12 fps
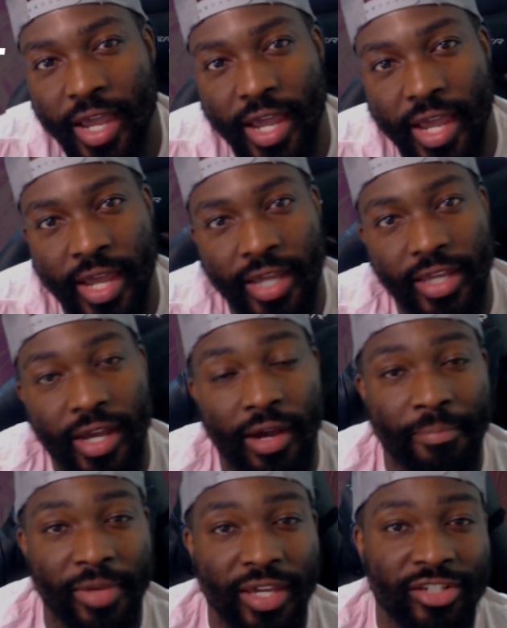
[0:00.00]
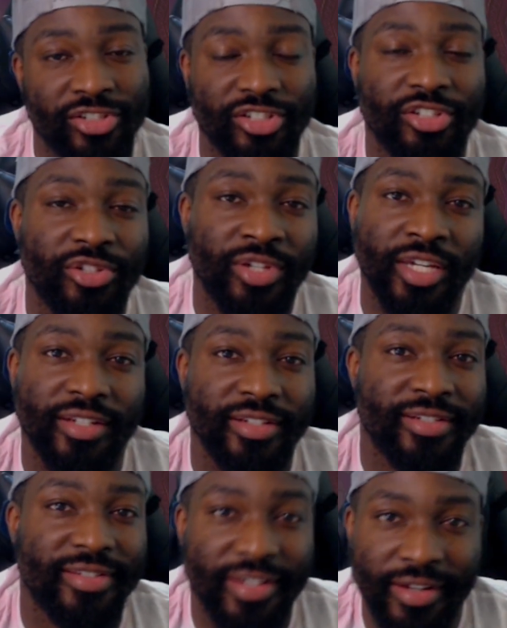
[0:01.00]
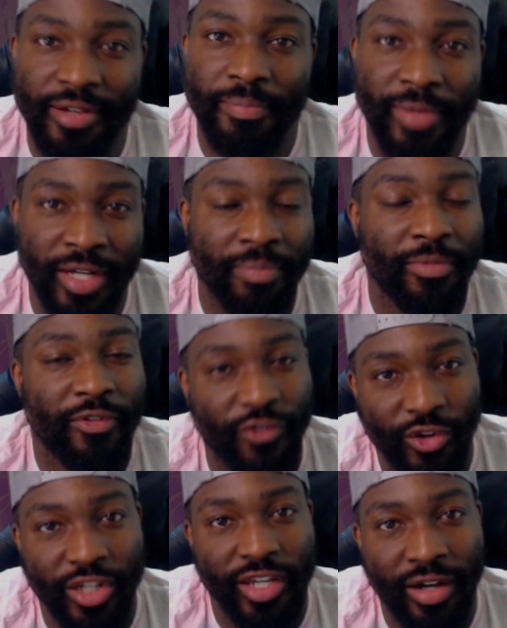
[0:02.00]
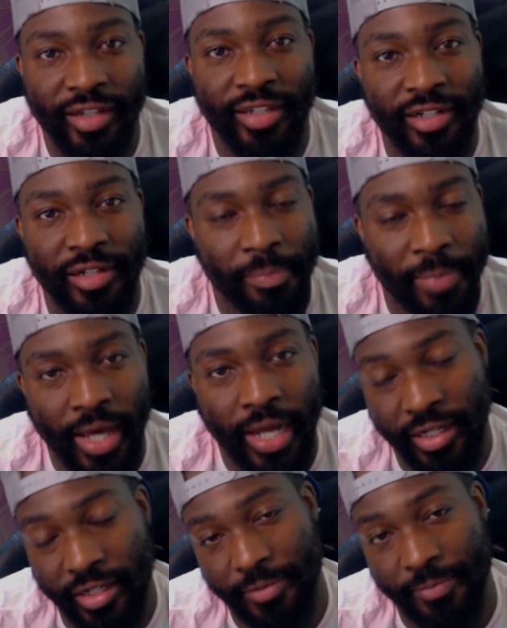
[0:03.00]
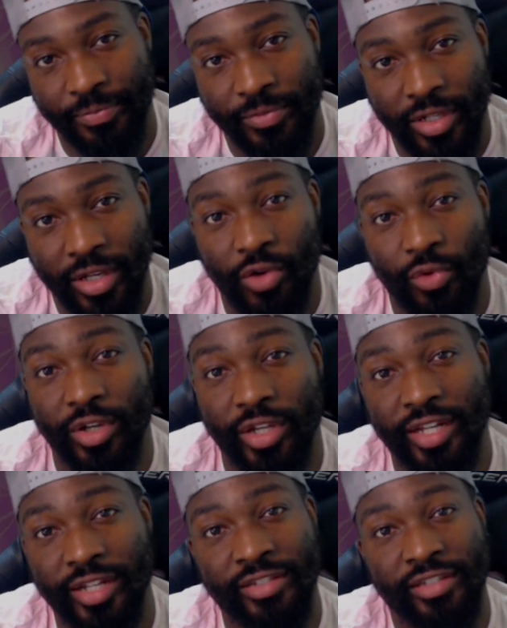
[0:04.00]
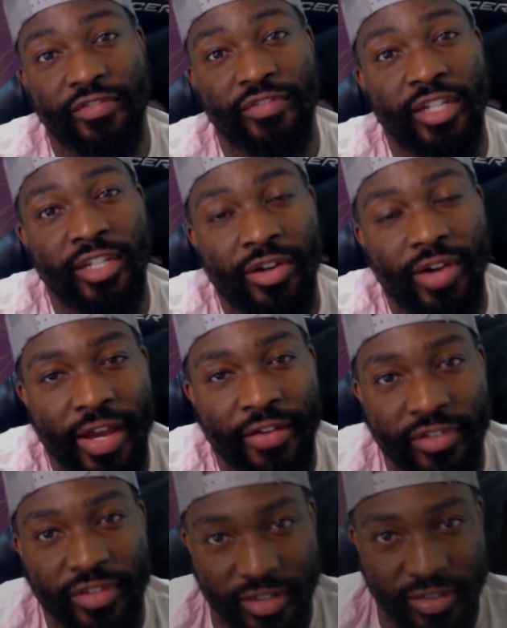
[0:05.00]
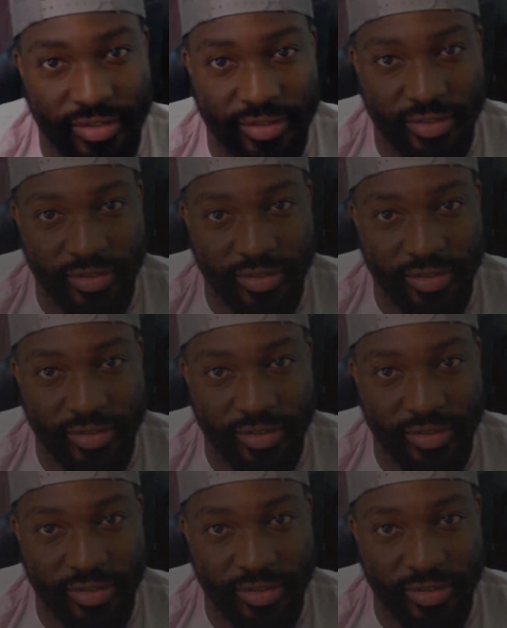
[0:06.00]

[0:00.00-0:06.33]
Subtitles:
And y'all make sure you hit the sub button before y'all get up out of here. We'll get into the video after this.